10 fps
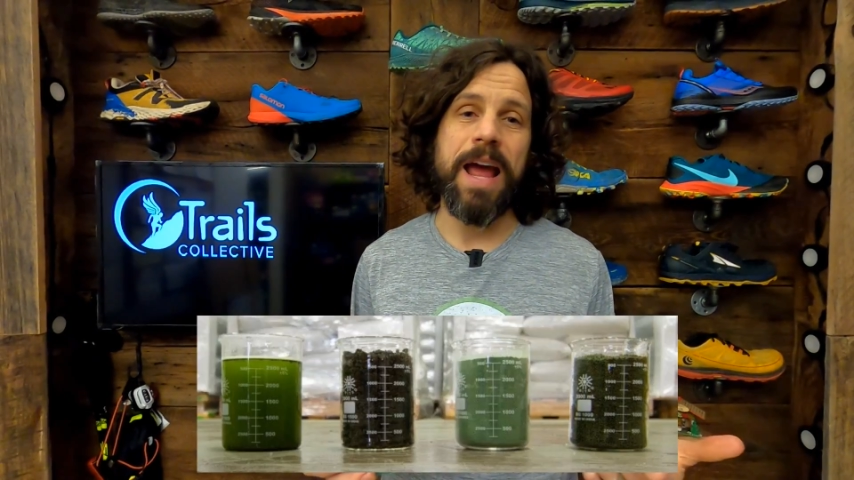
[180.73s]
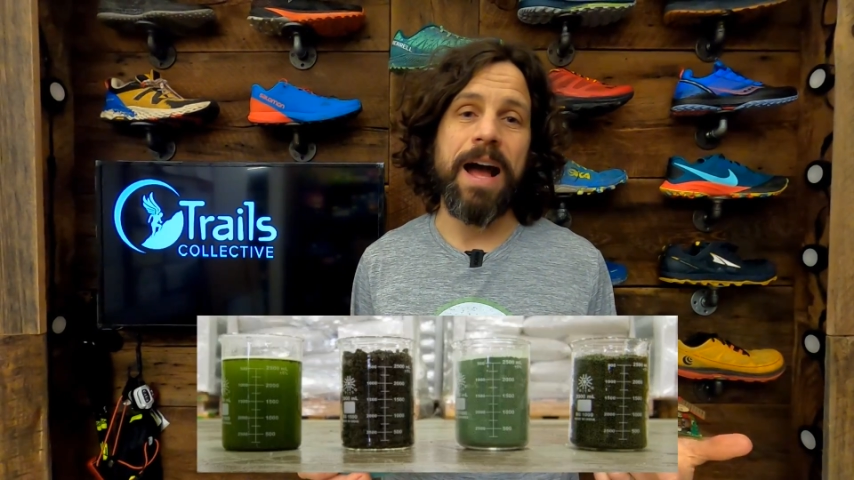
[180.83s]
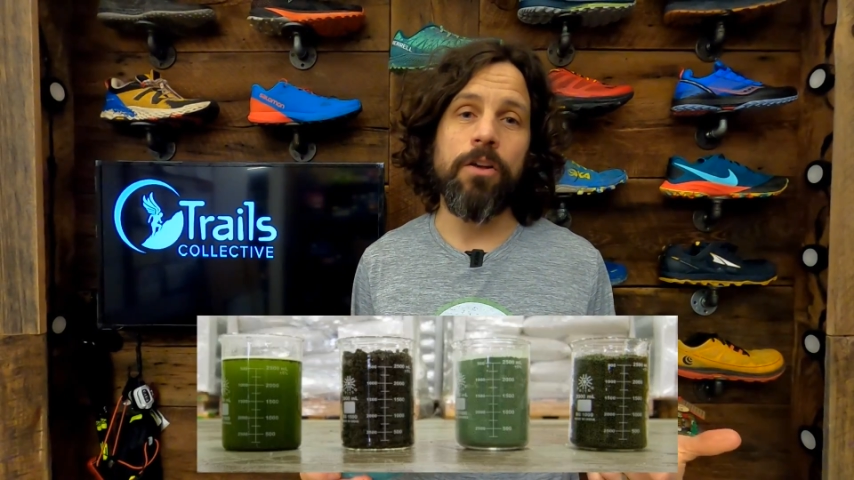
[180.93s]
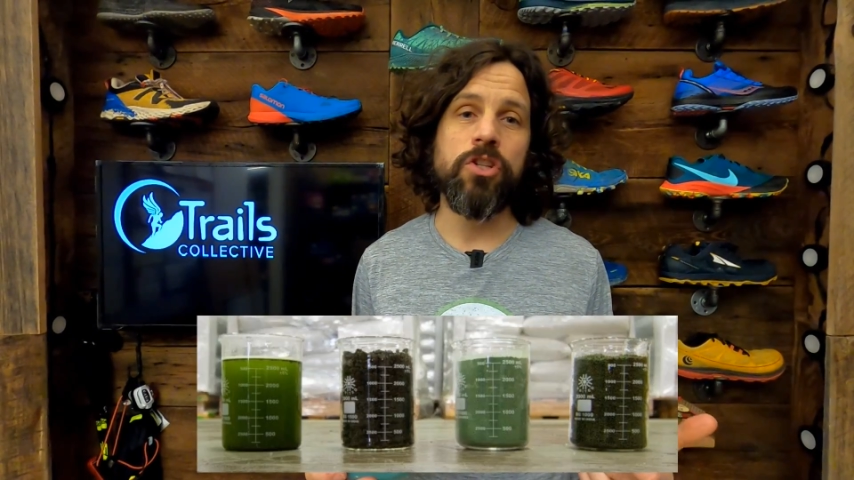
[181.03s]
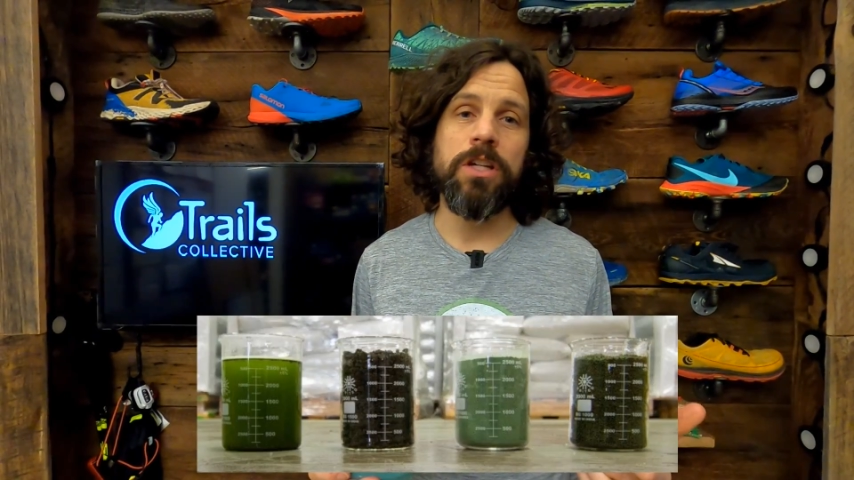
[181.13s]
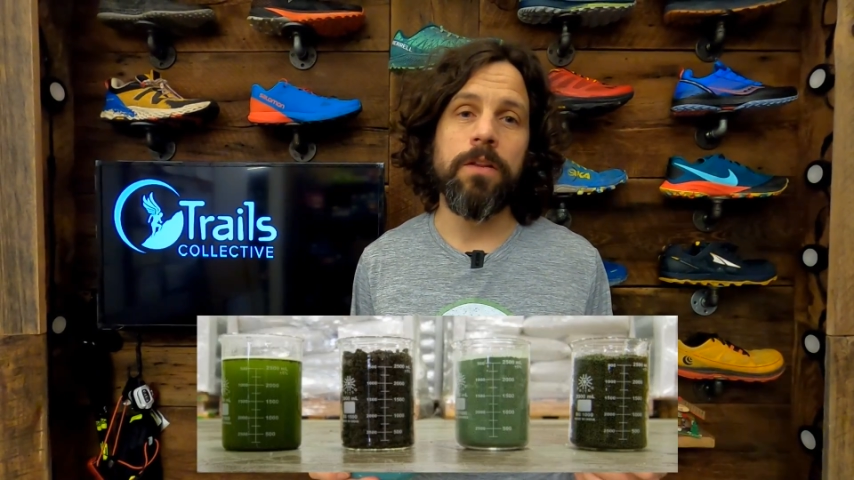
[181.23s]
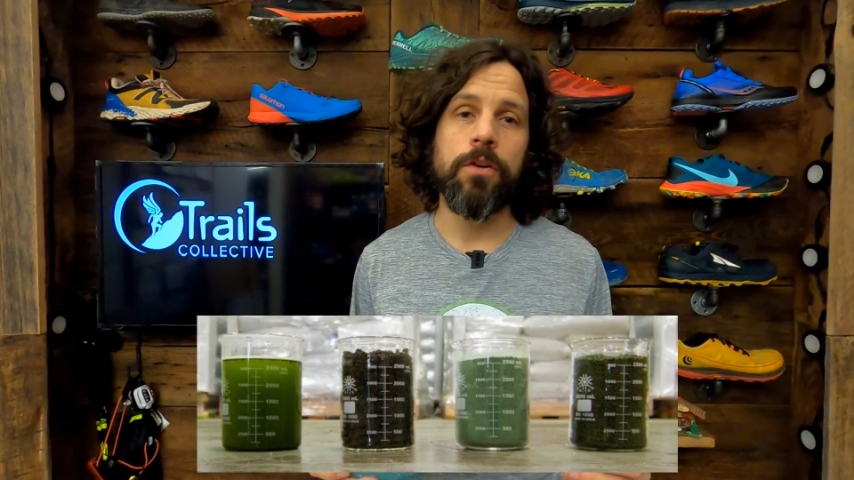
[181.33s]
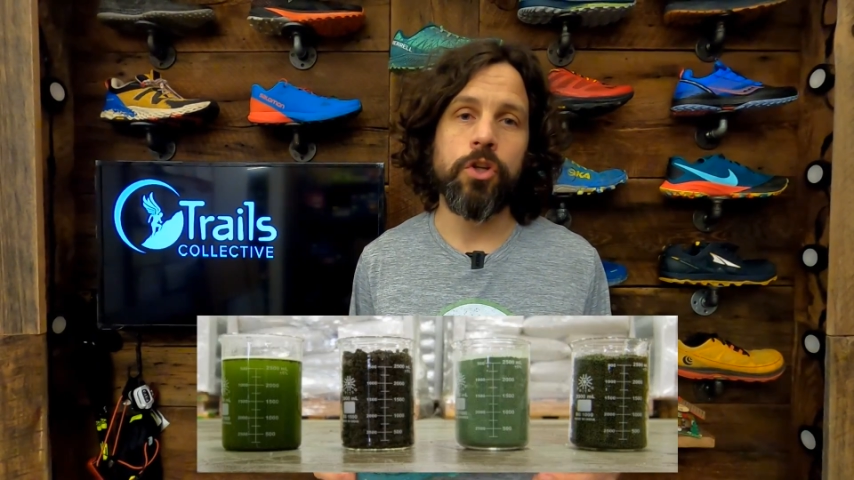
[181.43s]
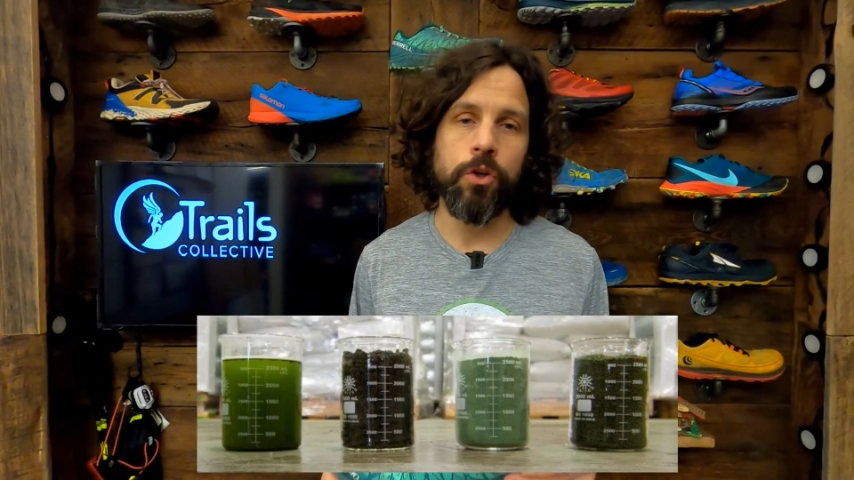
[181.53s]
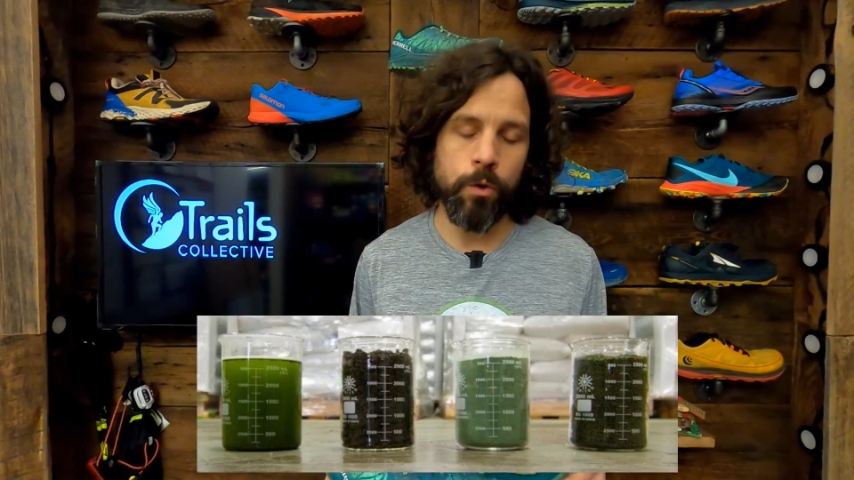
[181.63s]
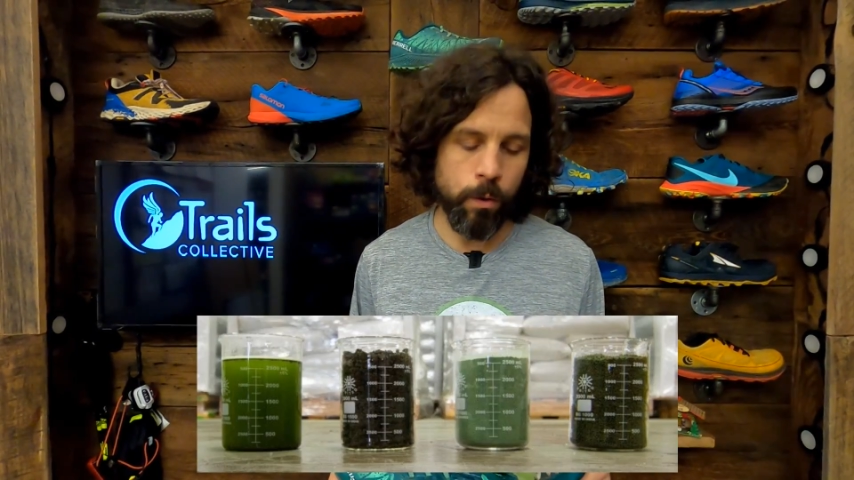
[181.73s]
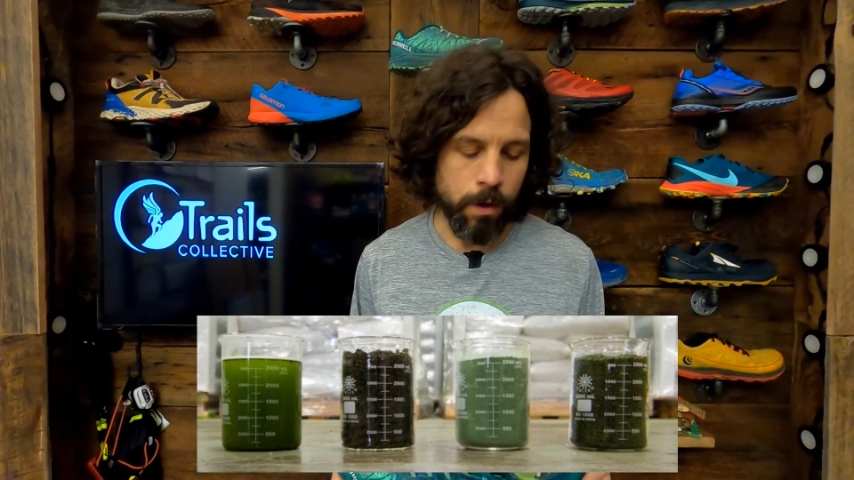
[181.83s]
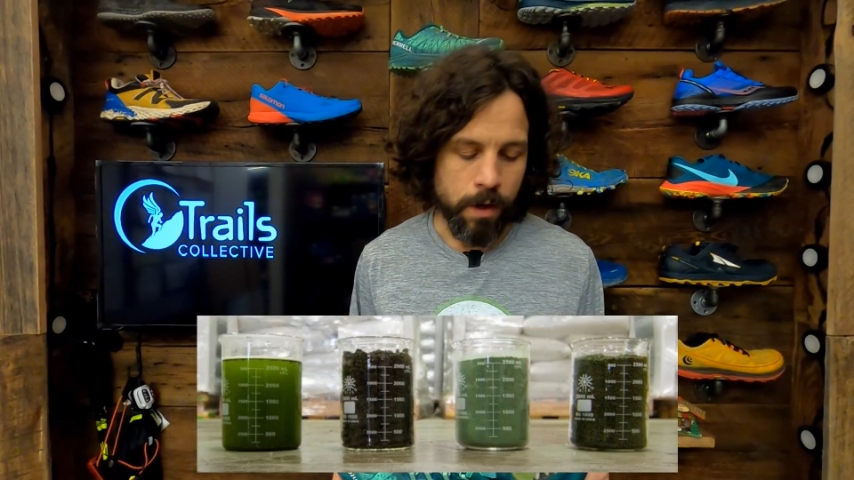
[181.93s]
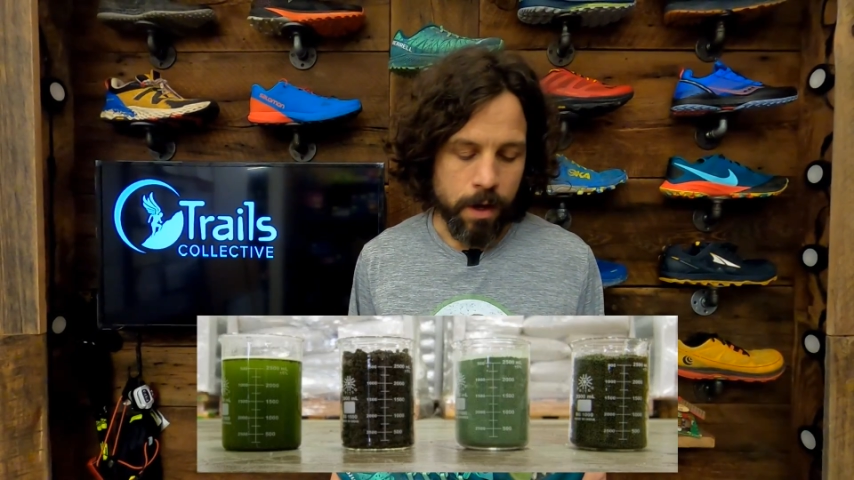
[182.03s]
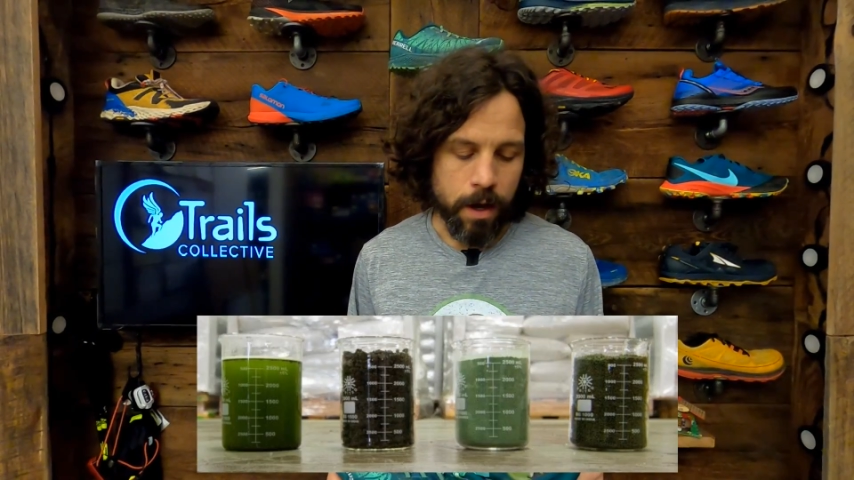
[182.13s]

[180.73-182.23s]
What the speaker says: algae in the shoe,